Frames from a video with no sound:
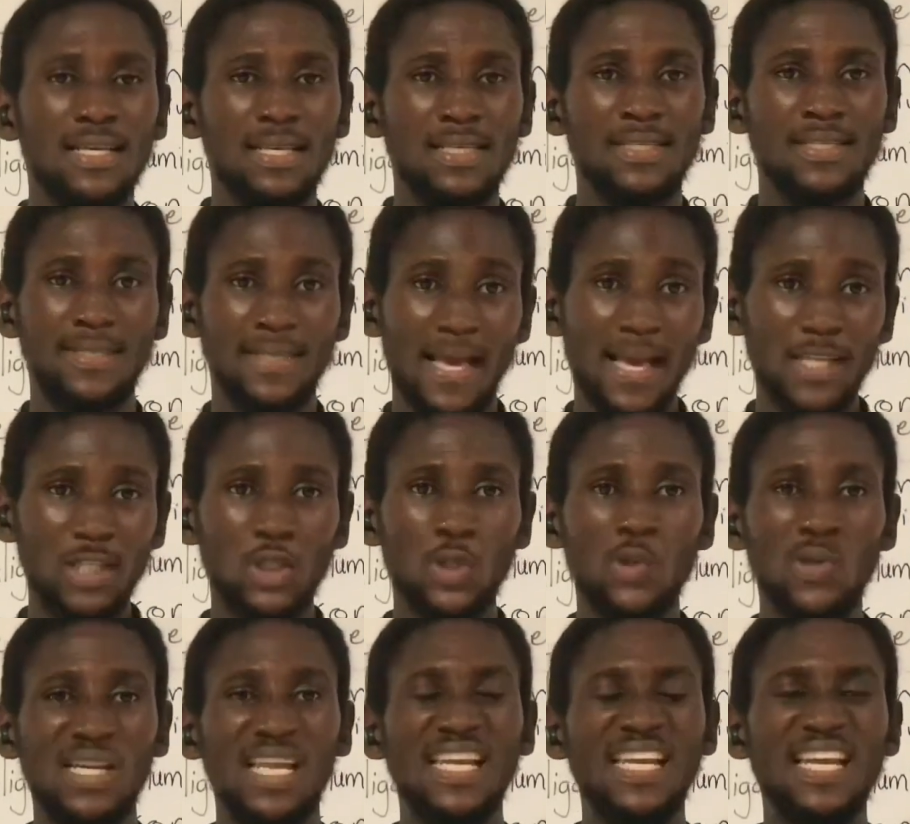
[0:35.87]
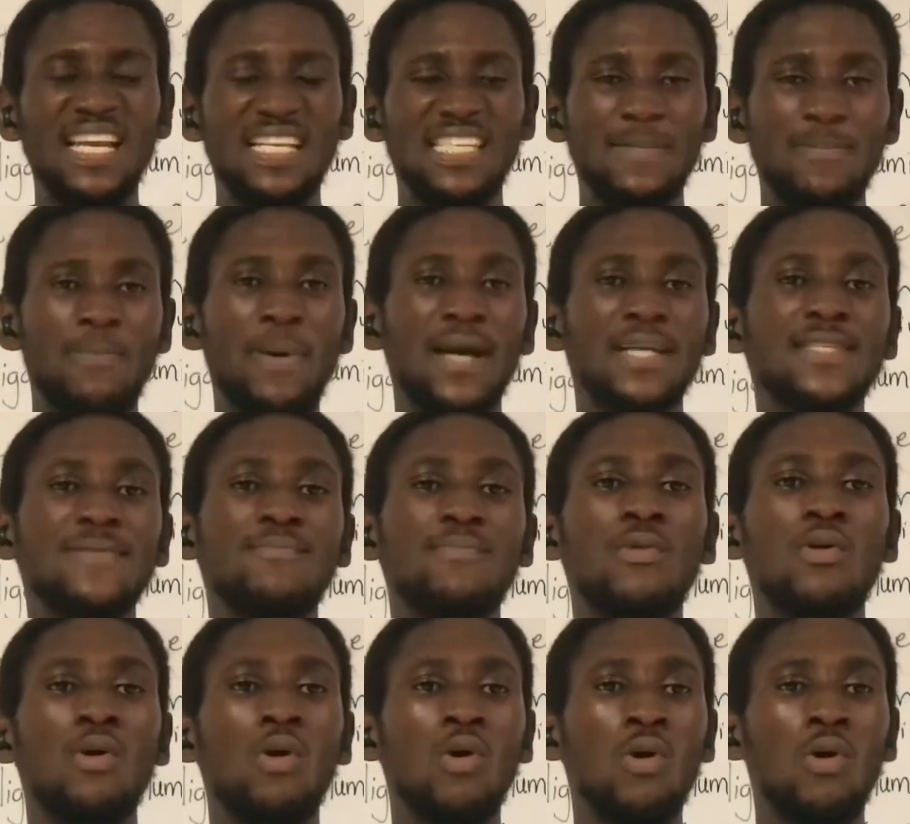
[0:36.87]
stay tuned and expect
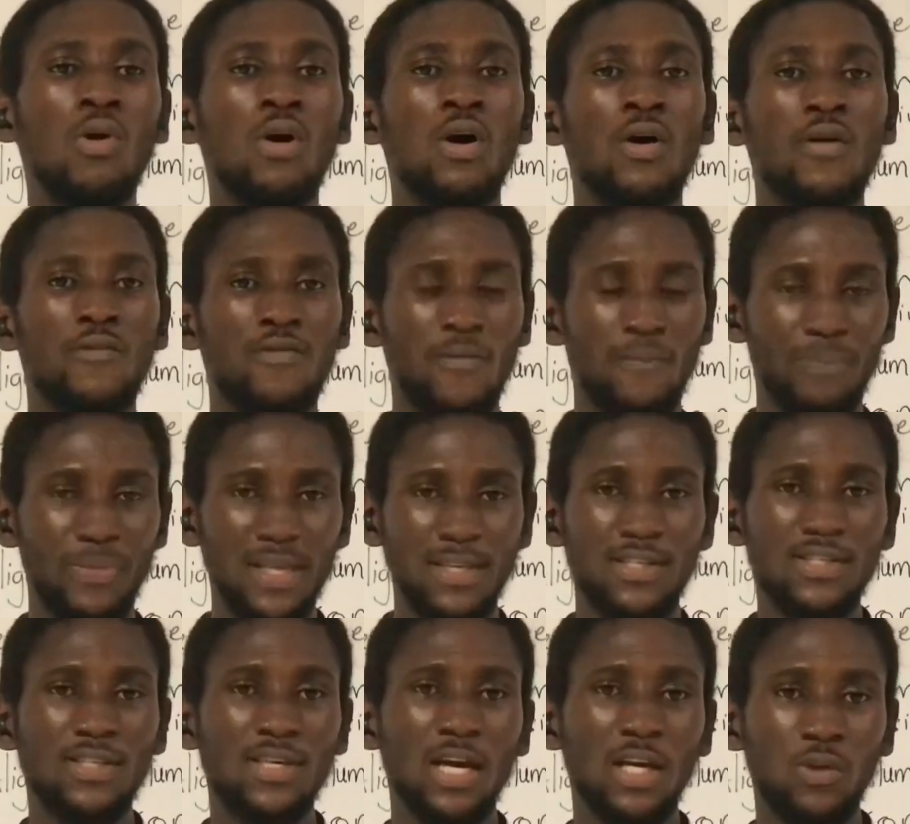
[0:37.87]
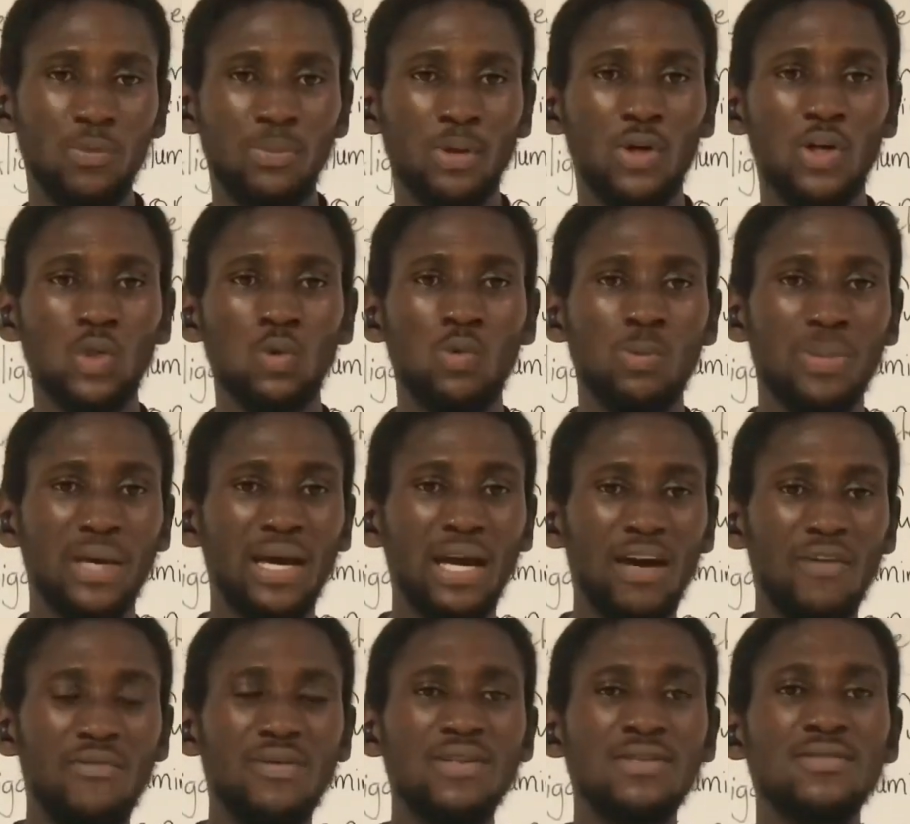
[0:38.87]
more from this channel, because we'll be
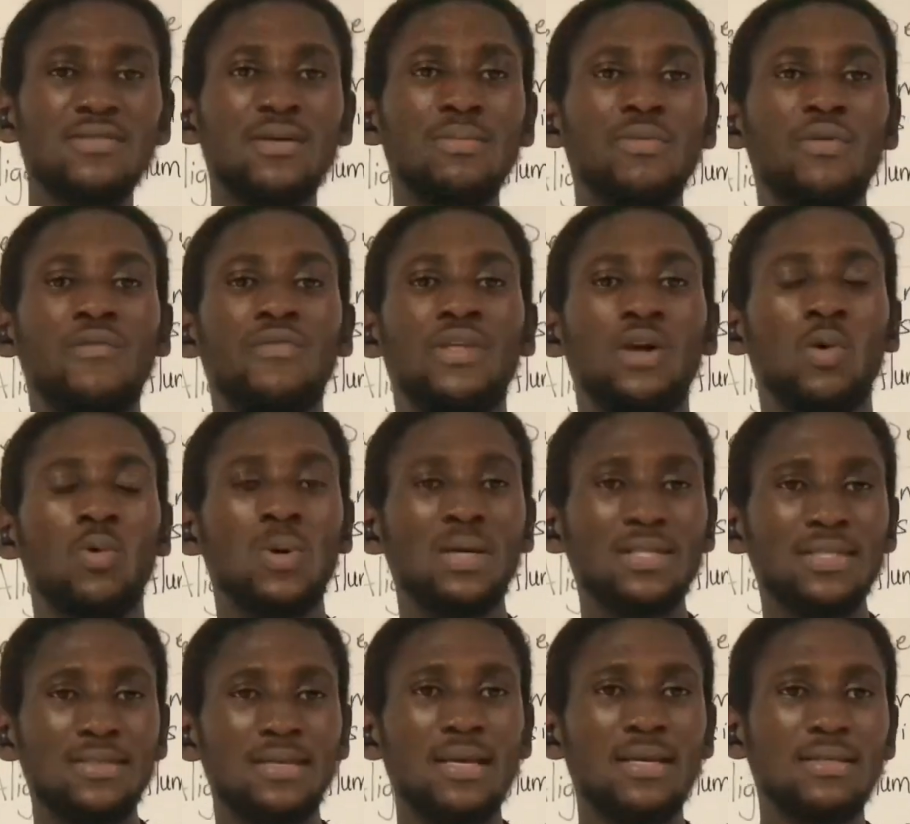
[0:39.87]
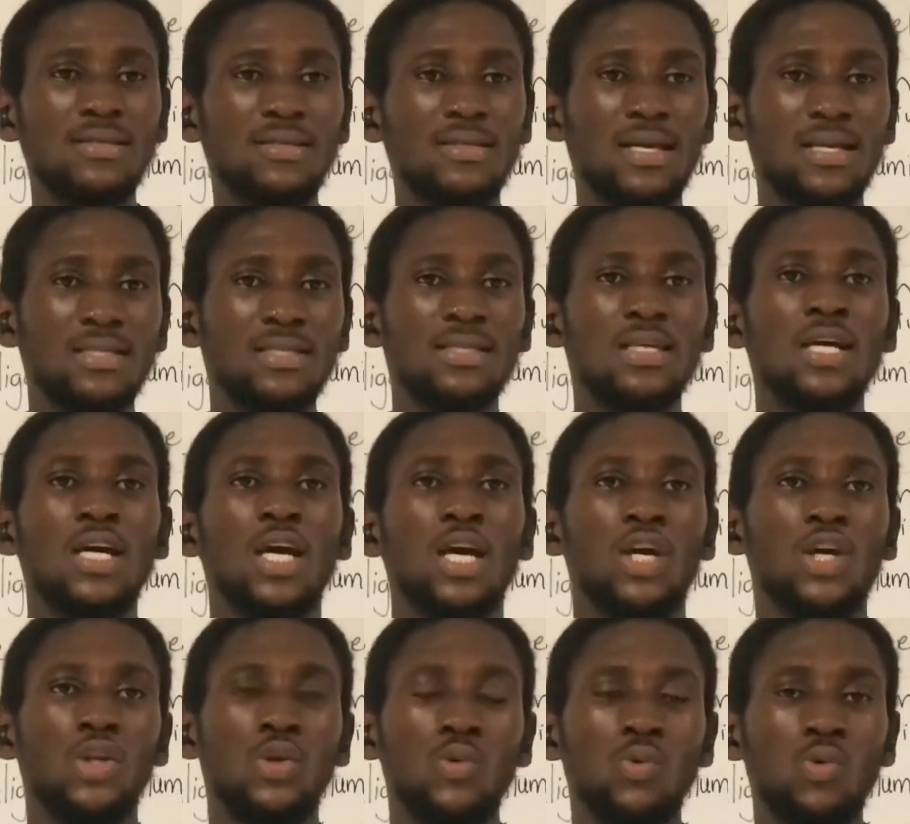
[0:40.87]
covering some of the questions that
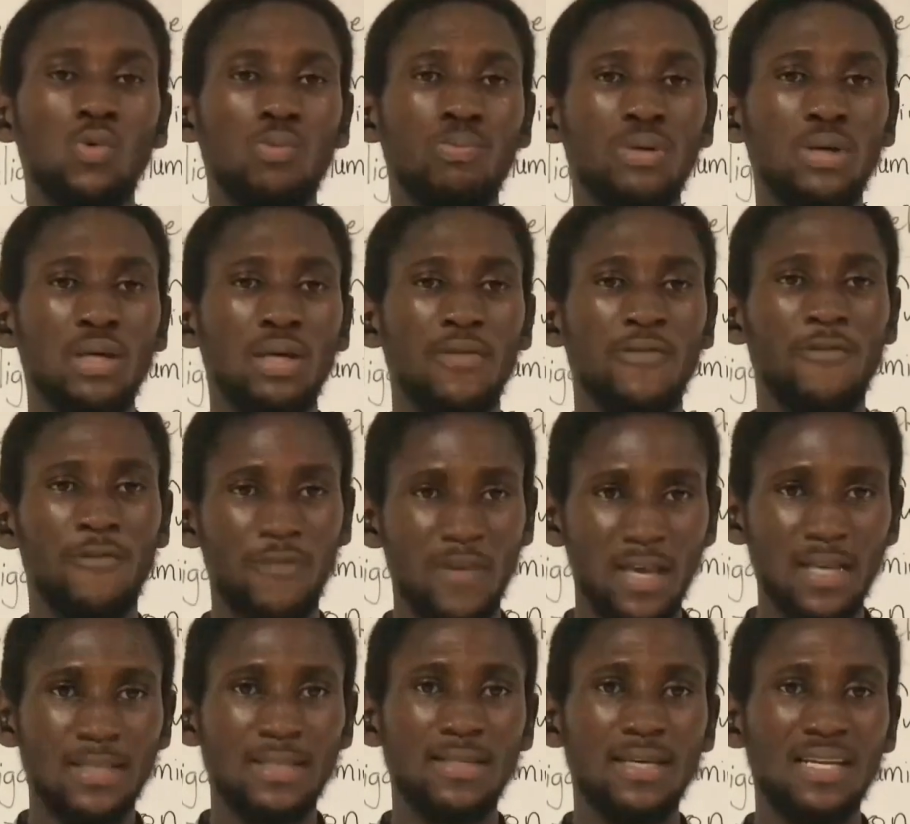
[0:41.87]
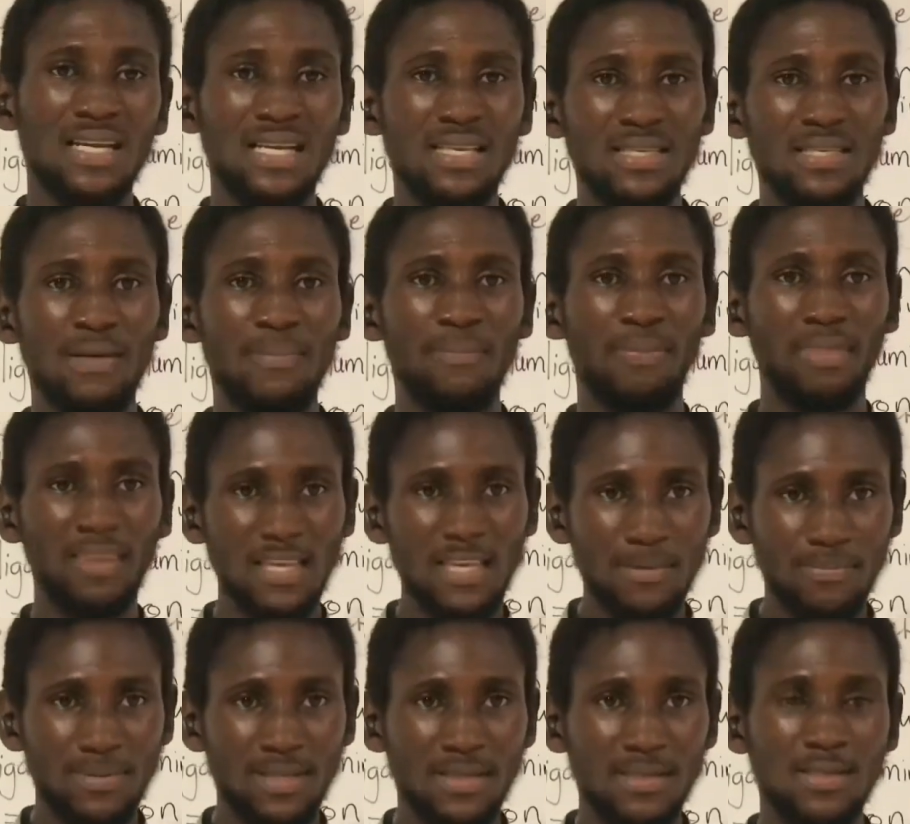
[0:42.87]
you will be facing and some
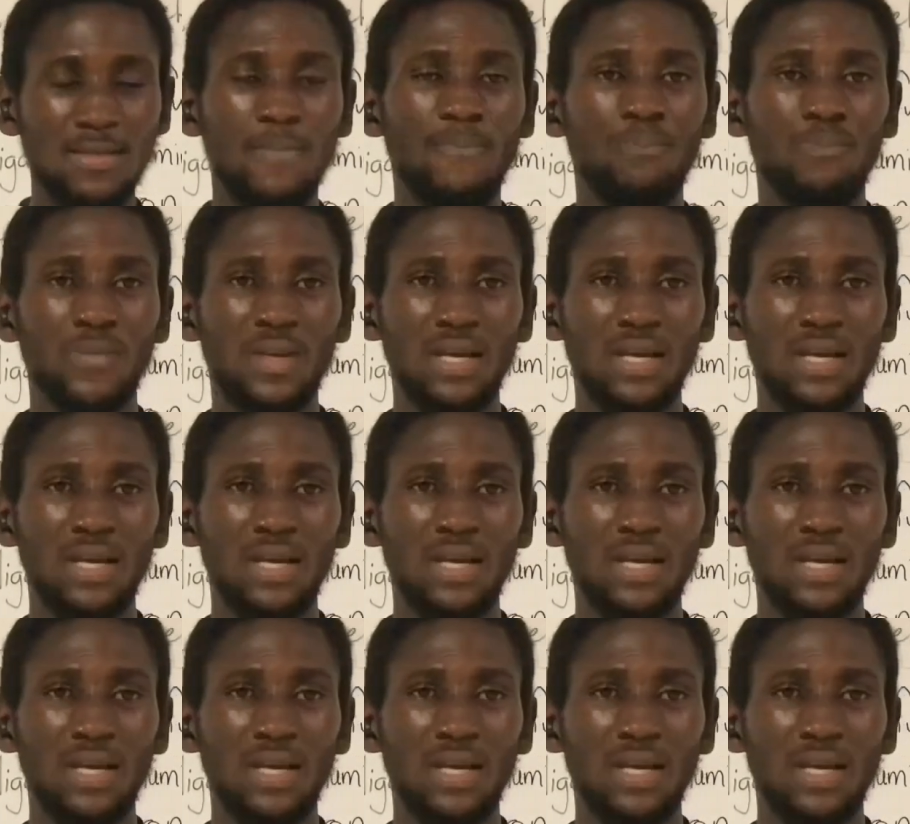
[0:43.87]
tips